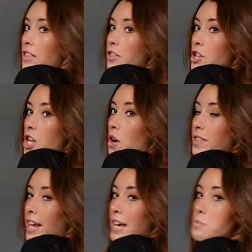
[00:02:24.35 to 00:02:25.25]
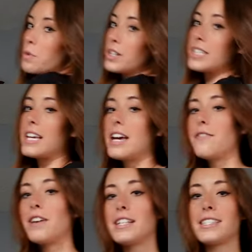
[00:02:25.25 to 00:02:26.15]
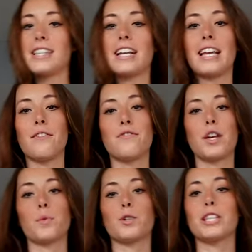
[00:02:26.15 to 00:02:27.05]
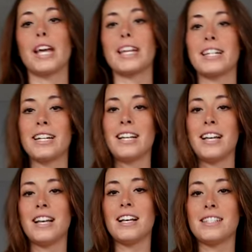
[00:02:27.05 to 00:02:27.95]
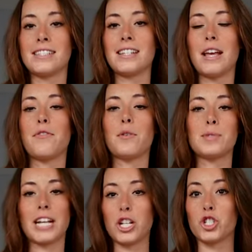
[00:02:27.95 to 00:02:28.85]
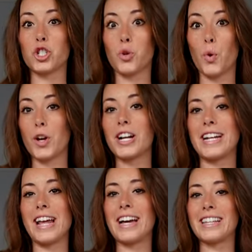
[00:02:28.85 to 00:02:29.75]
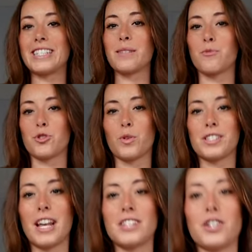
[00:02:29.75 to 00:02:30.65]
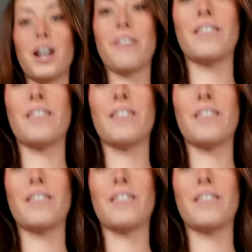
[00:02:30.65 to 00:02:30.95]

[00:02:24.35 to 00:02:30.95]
The note that I would give is like, if it was like a skirt and had like some shorts under, I